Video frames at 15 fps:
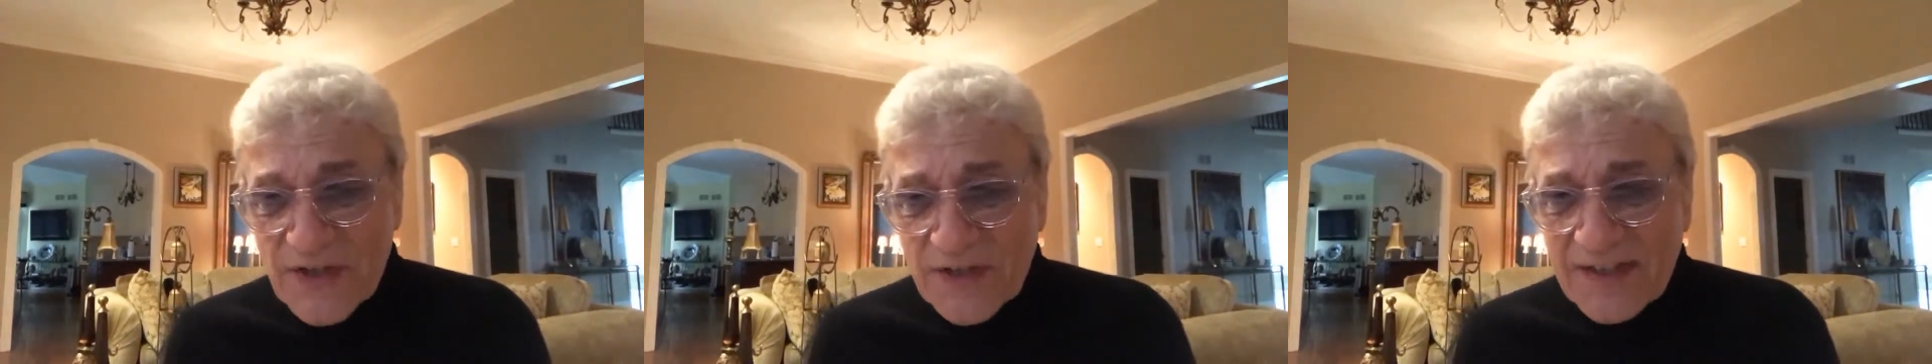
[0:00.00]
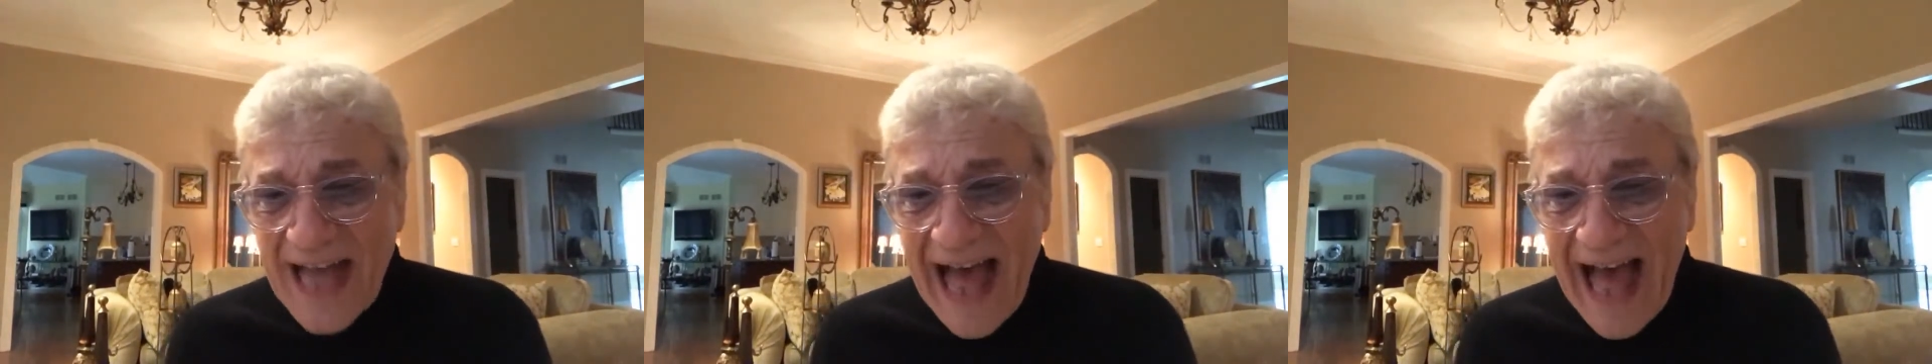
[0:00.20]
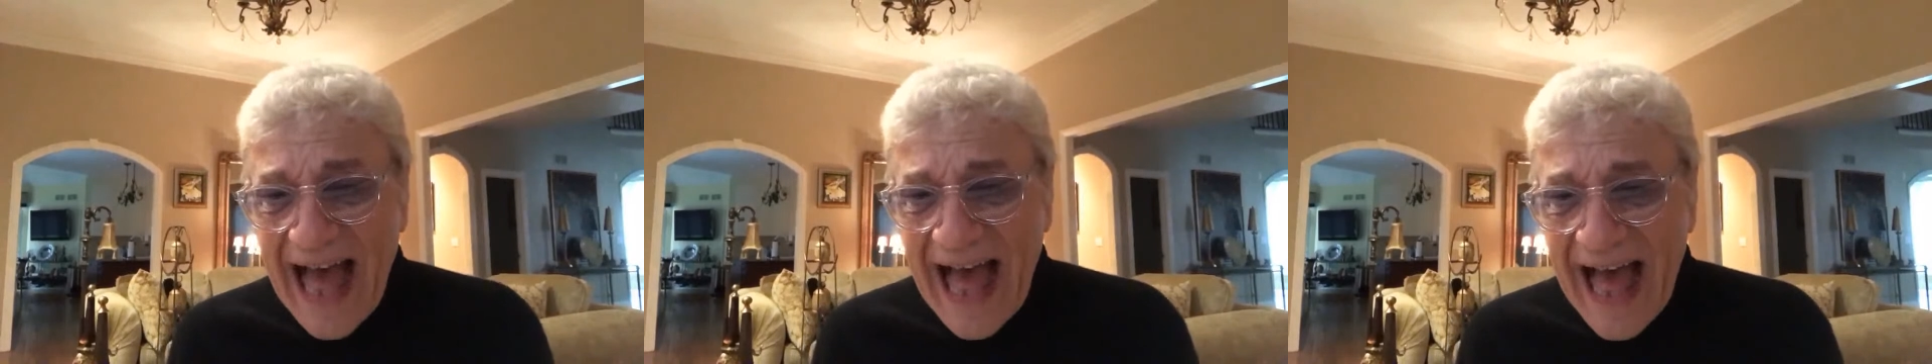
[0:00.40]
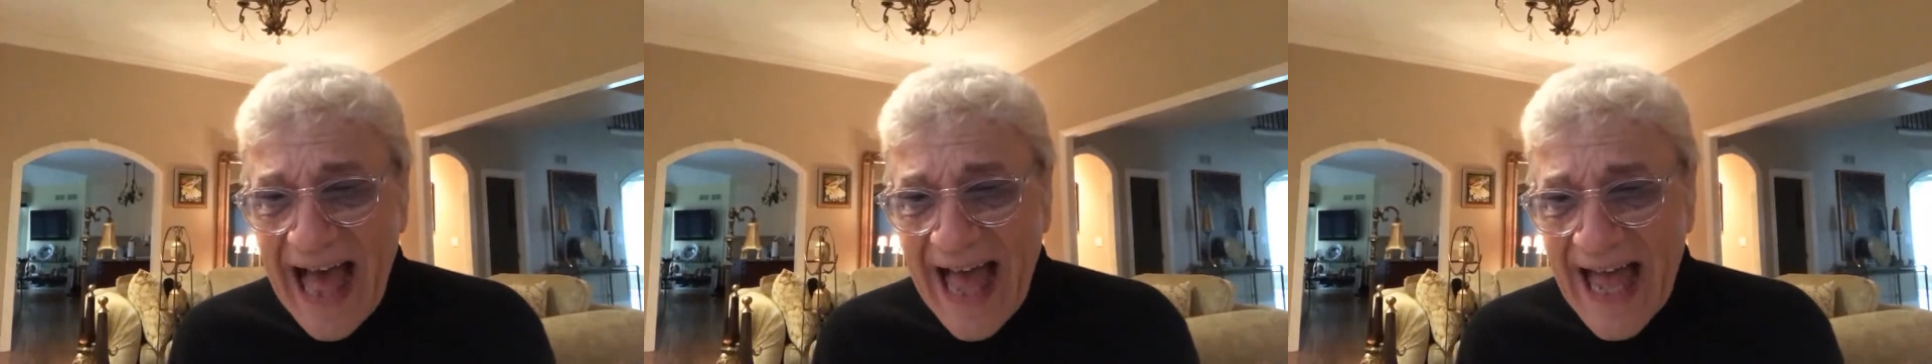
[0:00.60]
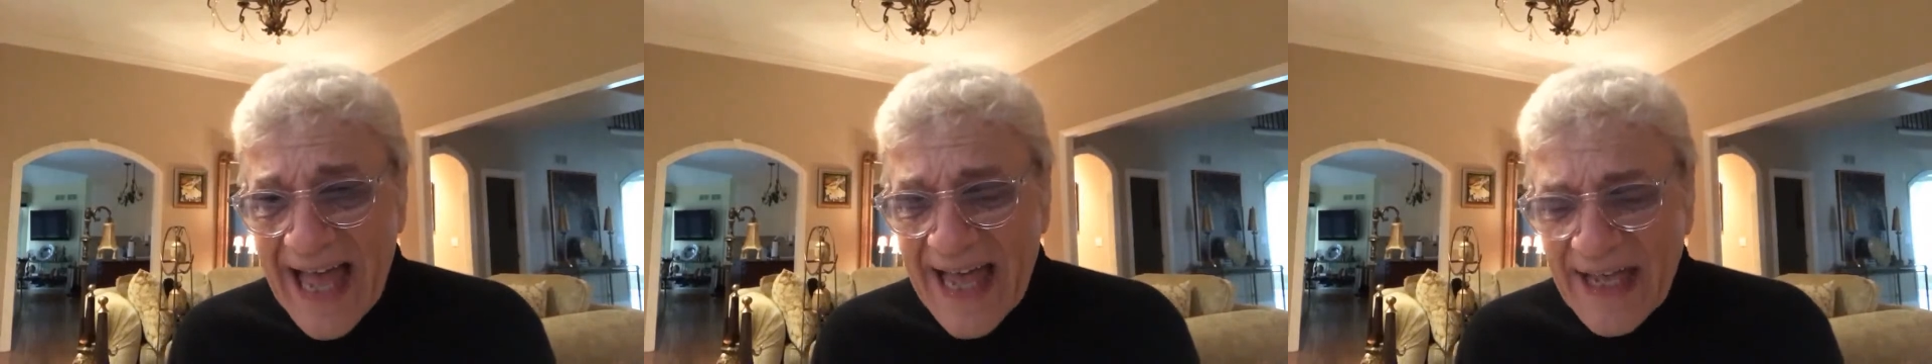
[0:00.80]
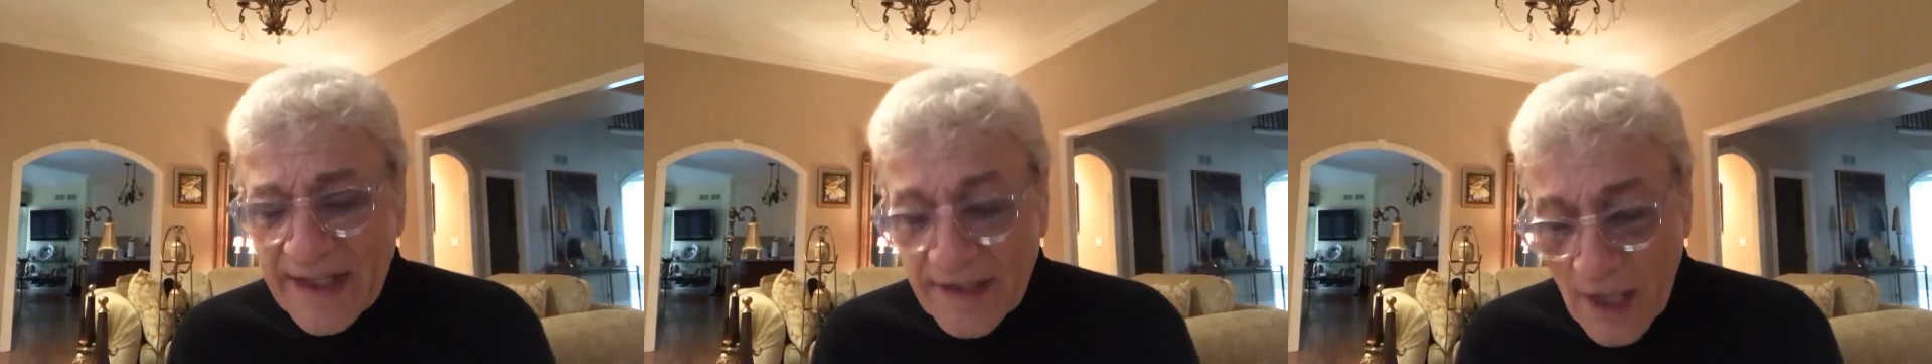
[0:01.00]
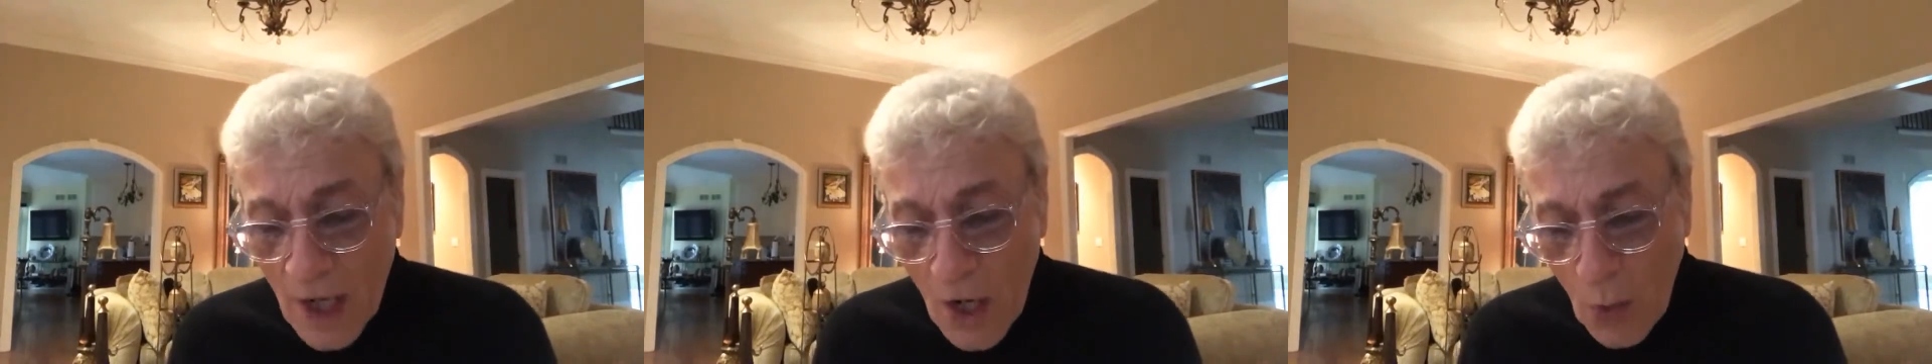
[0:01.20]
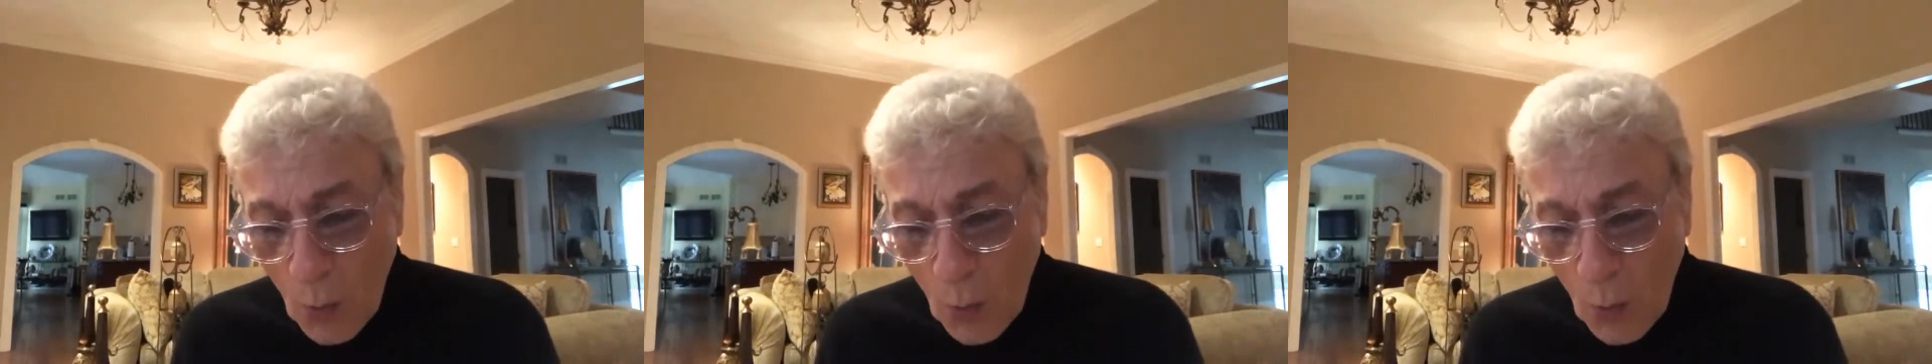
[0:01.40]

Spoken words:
the night